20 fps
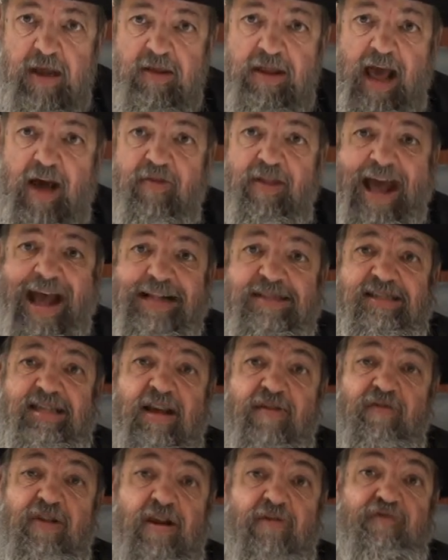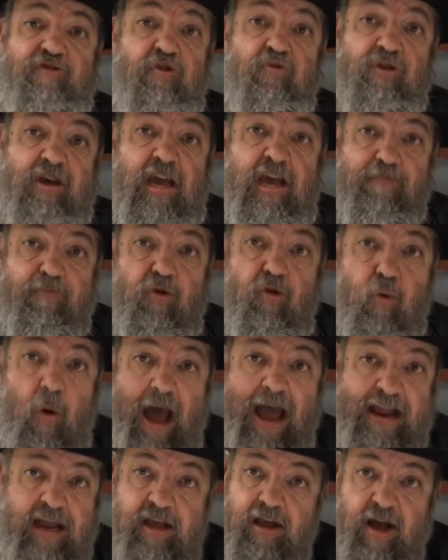Now that's even if you keep
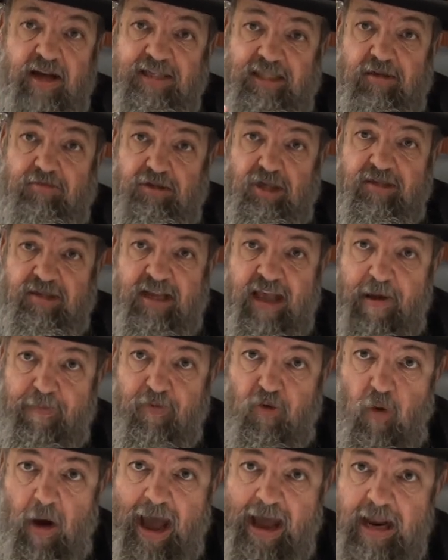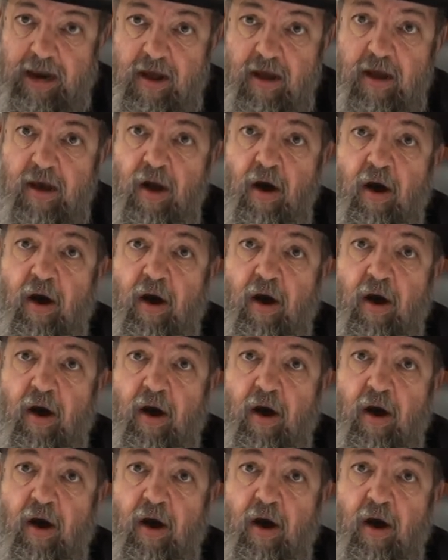quiet. Yosef just kept quiet.